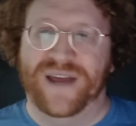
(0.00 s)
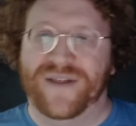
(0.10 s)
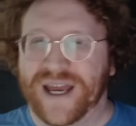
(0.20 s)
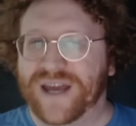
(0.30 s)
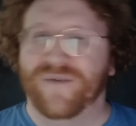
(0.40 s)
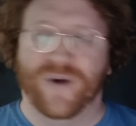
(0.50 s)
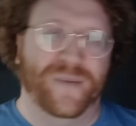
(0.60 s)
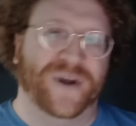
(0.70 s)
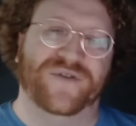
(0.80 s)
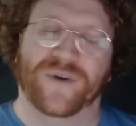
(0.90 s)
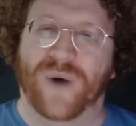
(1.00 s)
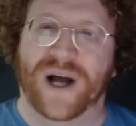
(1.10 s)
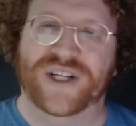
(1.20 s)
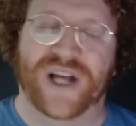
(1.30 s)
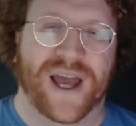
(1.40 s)
Thank you very much for
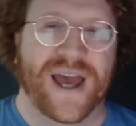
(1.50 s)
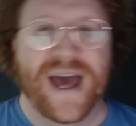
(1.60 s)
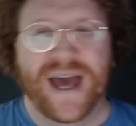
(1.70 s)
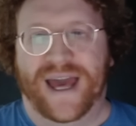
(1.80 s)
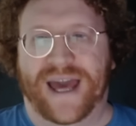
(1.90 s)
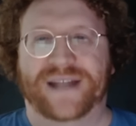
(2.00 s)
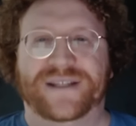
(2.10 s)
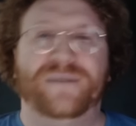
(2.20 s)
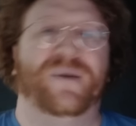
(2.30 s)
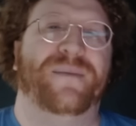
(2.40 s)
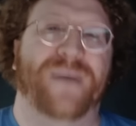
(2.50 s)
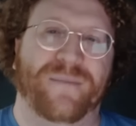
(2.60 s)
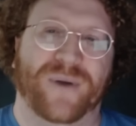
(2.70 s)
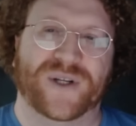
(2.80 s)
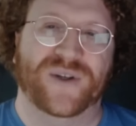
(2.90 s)
watching. And to my
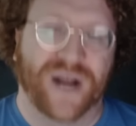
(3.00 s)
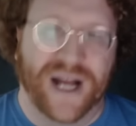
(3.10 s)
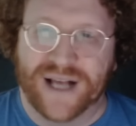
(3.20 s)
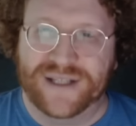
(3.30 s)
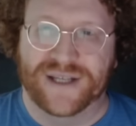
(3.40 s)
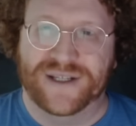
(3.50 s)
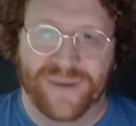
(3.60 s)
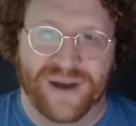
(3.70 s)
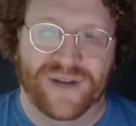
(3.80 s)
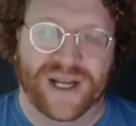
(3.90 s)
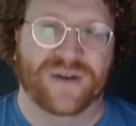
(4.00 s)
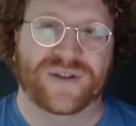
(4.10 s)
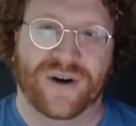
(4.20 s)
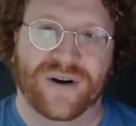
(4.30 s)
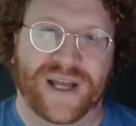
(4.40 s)
members who get access to my
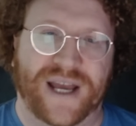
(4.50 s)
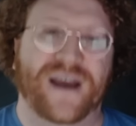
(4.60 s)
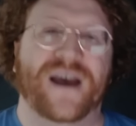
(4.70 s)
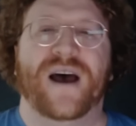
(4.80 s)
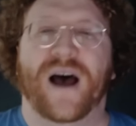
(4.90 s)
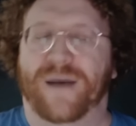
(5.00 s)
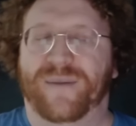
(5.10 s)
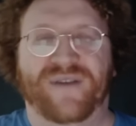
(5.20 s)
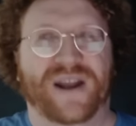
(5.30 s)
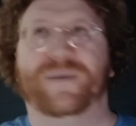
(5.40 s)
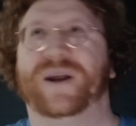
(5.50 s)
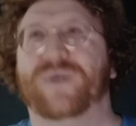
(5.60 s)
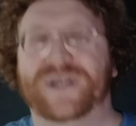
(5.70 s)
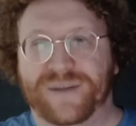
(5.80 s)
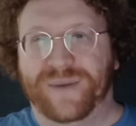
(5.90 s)
videos early, if anybody
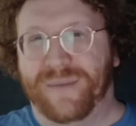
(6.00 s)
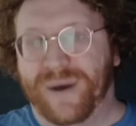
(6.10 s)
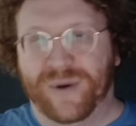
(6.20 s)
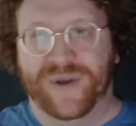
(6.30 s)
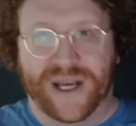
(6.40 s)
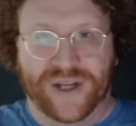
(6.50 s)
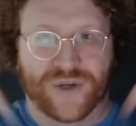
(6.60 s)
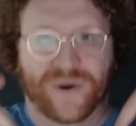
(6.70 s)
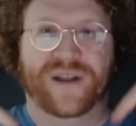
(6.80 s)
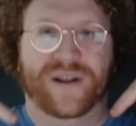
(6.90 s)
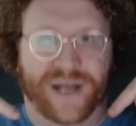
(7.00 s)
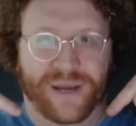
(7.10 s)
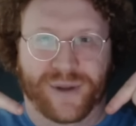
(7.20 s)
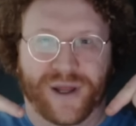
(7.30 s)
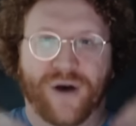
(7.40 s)
wants to be a member, they can join in the link
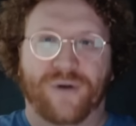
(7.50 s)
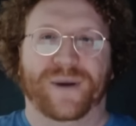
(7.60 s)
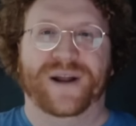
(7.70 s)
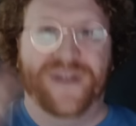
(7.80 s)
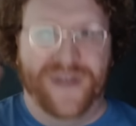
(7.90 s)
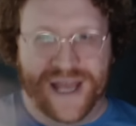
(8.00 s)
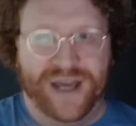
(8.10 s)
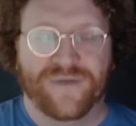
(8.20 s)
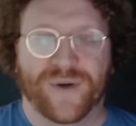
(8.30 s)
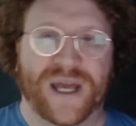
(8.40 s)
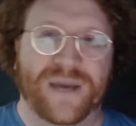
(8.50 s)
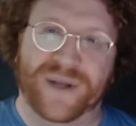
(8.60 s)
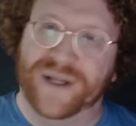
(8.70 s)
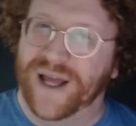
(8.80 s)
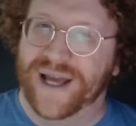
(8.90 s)
below. But thank you for
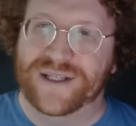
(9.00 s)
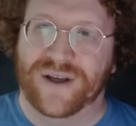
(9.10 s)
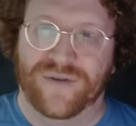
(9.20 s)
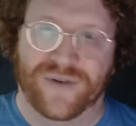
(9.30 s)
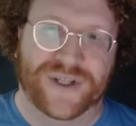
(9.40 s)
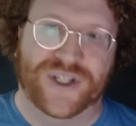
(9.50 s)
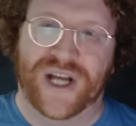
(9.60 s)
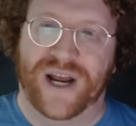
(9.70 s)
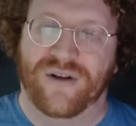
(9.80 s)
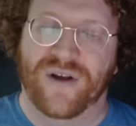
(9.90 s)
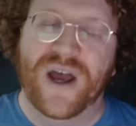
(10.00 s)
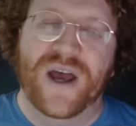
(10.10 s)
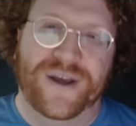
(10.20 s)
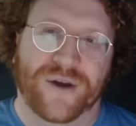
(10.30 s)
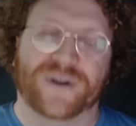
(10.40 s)
keeping the lights on for this channel.
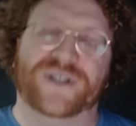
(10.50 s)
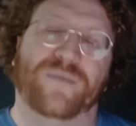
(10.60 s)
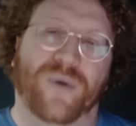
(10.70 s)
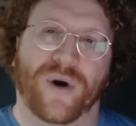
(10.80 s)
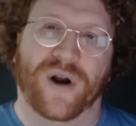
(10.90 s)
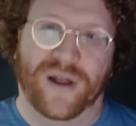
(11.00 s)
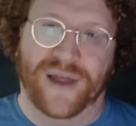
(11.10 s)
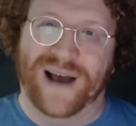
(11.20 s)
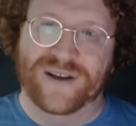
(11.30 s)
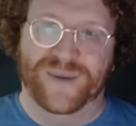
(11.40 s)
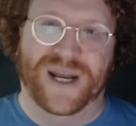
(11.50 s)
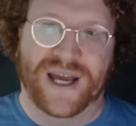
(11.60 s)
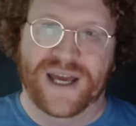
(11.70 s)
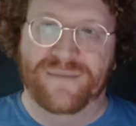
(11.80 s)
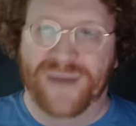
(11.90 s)
Your support allows me to
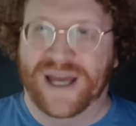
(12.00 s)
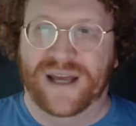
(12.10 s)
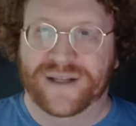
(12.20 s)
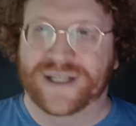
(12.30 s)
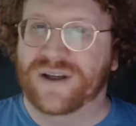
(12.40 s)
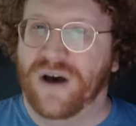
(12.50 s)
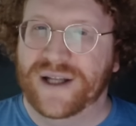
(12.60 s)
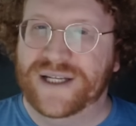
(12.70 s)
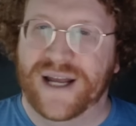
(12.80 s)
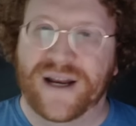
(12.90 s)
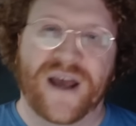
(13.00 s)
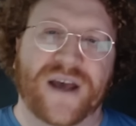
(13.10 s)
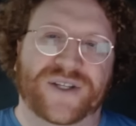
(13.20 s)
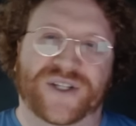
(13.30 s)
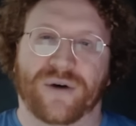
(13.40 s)
keep making this content.
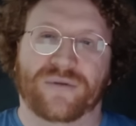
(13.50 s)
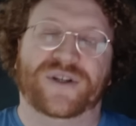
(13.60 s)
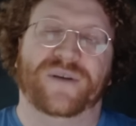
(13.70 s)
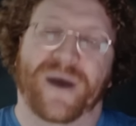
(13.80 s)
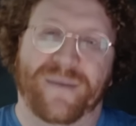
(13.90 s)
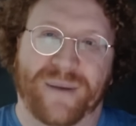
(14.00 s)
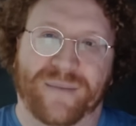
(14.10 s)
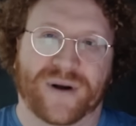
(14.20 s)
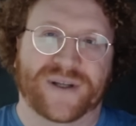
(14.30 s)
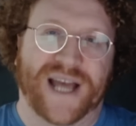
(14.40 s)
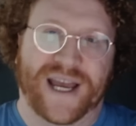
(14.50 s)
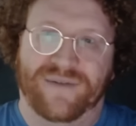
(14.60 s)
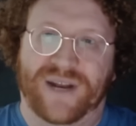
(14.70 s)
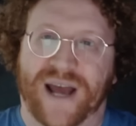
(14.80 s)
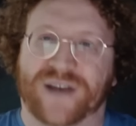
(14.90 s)
So to my members, I
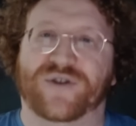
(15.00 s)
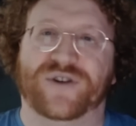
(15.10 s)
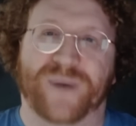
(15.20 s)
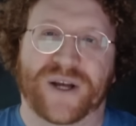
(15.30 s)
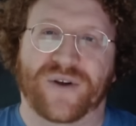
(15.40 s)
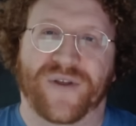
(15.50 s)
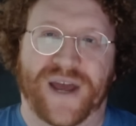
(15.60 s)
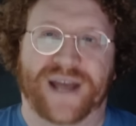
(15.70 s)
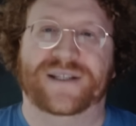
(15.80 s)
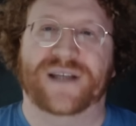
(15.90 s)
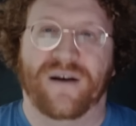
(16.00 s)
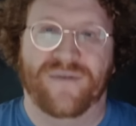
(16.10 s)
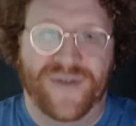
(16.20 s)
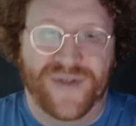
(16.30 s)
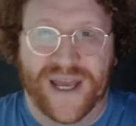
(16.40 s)
give an extra special thanks of
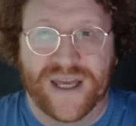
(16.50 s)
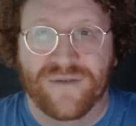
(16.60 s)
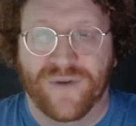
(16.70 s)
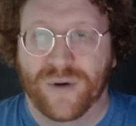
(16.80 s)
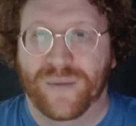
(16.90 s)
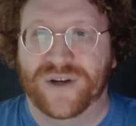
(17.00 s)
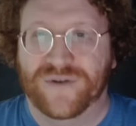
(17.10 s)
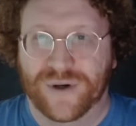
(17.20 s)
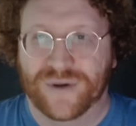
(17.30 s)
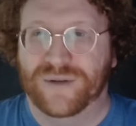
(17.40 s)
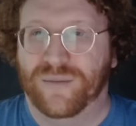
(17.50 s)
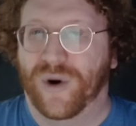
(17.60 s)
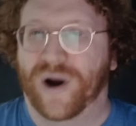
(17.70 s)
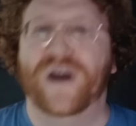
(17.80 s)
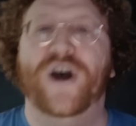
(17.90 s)
thank you very much for your
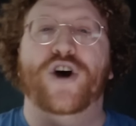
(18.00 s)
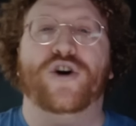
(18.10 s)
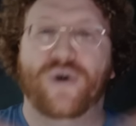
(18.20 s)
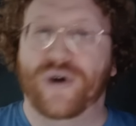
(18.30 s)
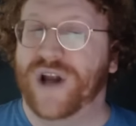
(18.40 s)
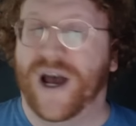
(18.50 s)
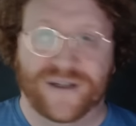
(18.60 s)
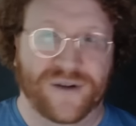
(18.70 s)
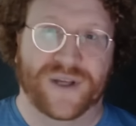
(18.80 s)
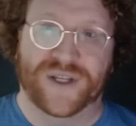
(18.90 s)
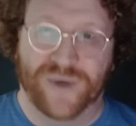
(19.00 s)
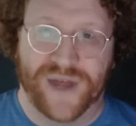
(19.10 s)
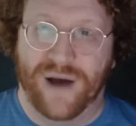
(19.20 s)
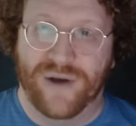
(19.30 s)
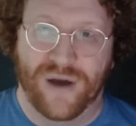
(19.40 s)
support. Could not do this
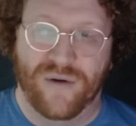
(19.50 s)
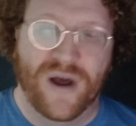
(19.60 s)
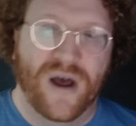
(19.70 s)
without you.